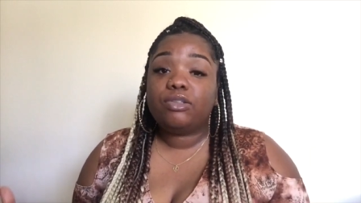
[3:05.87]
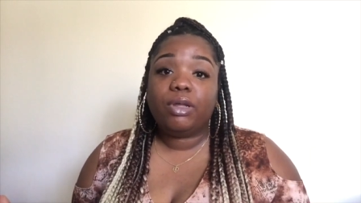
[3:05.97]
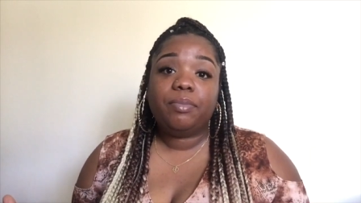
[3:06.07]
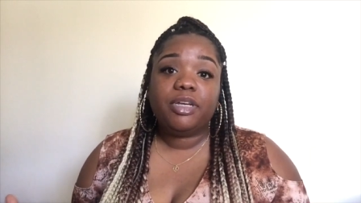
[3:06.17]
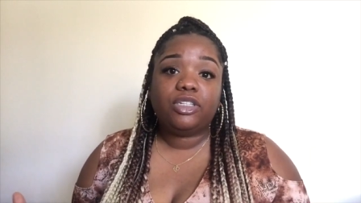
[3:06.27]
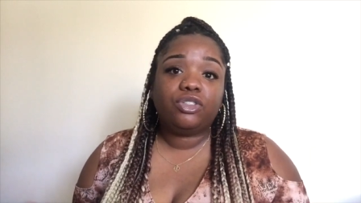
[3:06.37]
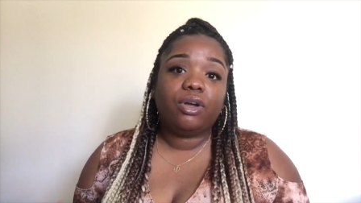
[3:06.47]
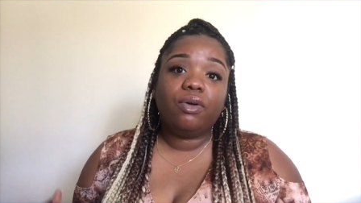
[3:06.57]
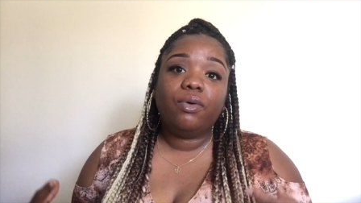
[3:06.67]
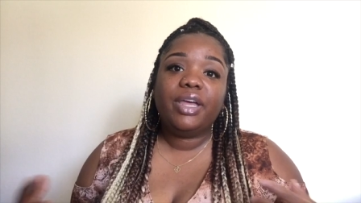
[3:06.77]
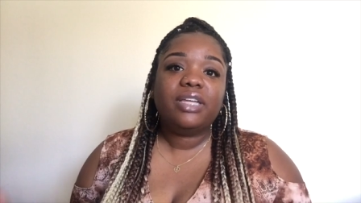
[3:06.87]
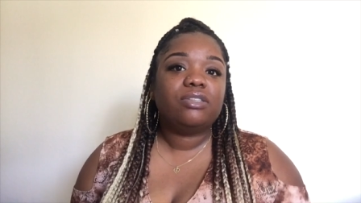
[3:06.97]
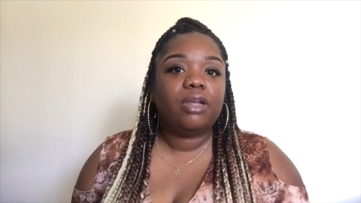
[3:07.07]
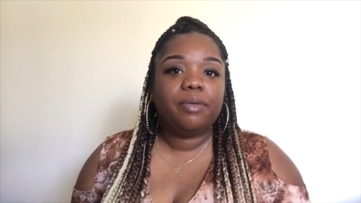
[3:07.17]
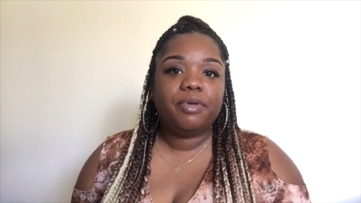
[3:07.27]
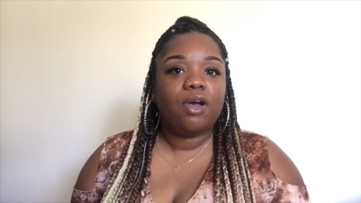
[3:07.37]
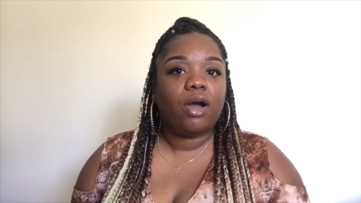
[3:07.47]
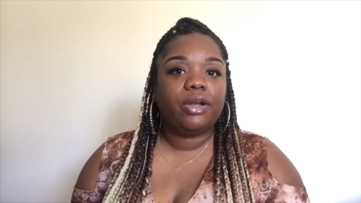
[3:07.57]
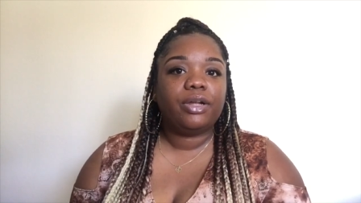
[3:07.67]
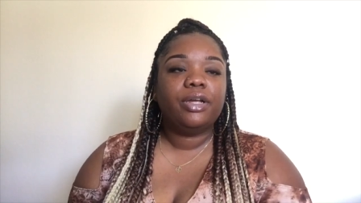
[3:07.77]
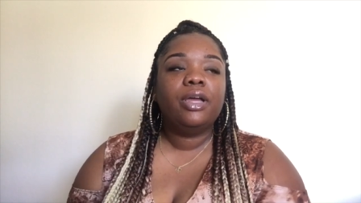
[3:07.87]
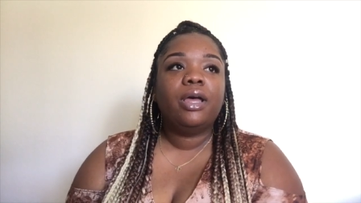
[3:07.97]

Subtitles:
going to be a struggle. It's going to be harder.